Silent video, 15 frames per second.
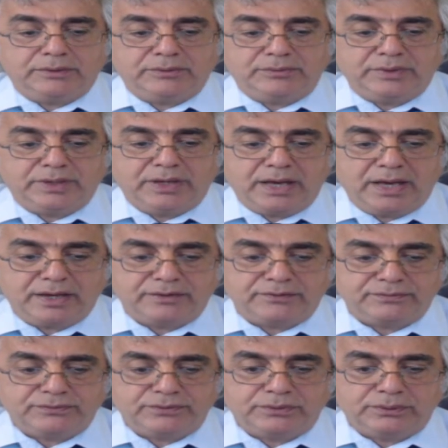we
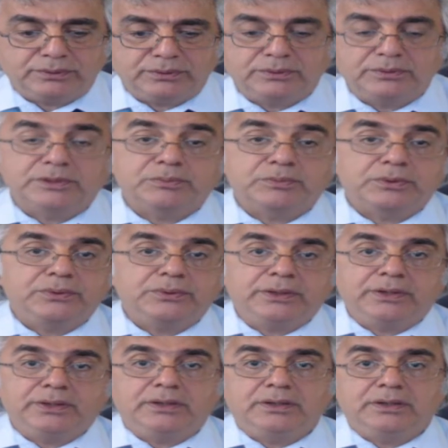have to keep
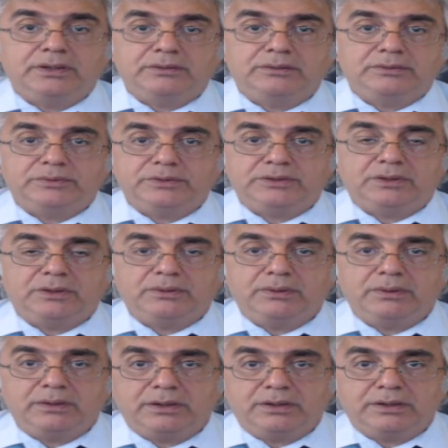going with our
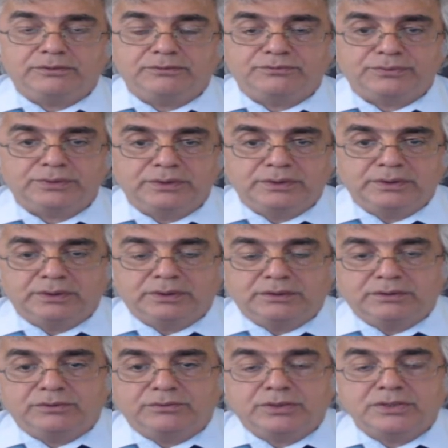life,
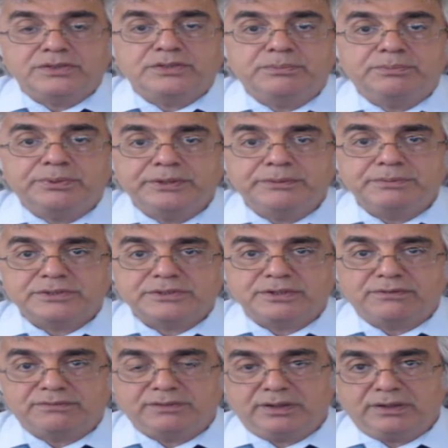what's the purpose
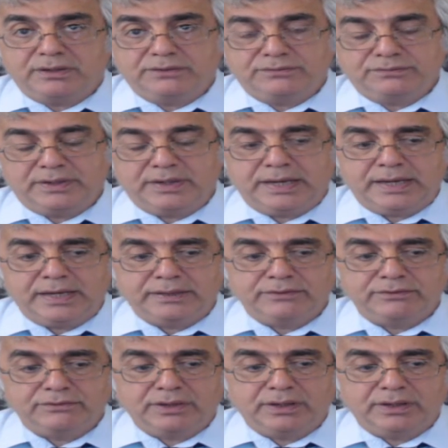of life, and